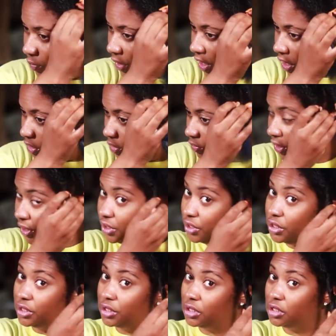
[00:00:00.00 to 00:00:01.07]
We are going
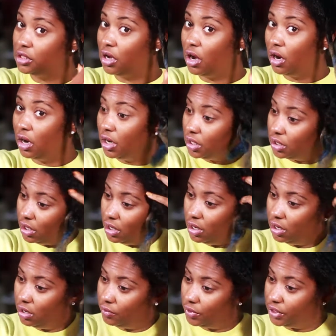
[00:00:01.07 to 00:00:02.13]
to start
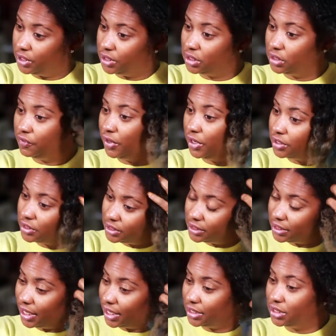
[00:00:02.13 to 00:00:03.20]
with this
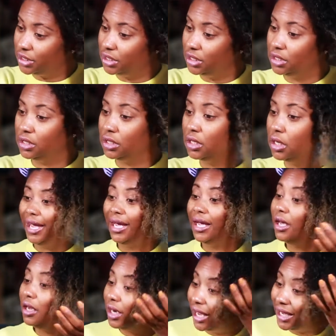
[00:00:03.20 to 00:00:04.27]
first section.
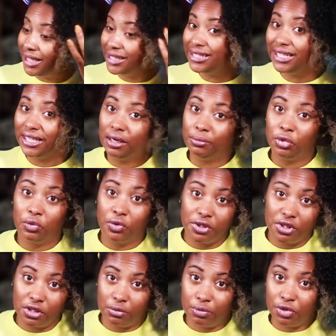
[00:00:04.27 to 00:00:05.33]
And like I said, I'm going
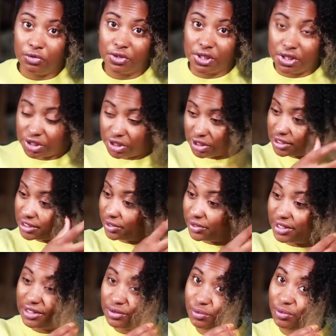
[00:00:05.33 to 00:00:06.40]
to the beautician. So
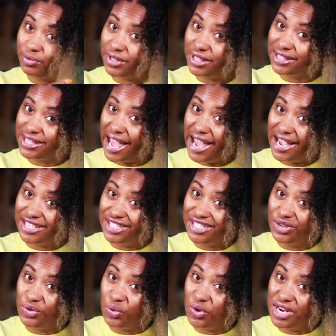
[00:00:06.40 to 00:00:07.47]
this
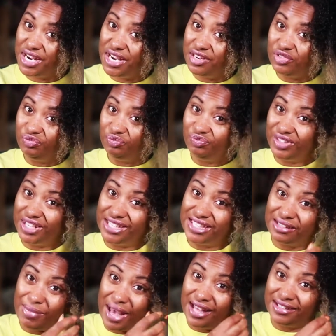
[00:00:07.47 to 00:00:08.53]
ashy green
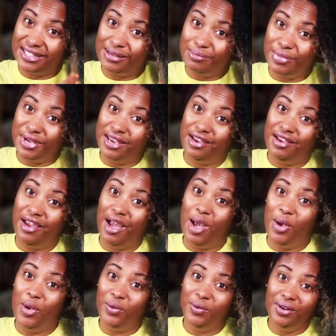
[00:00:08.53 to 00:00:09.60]
is about to be
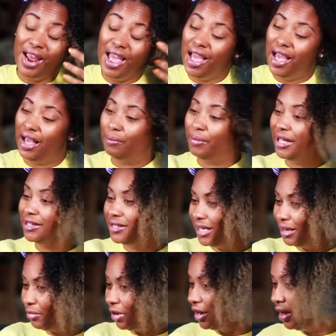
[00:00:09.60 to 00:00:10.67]
gone. I'm about to
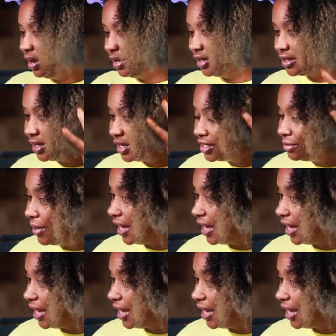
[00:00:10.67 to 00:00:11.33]
get my color touch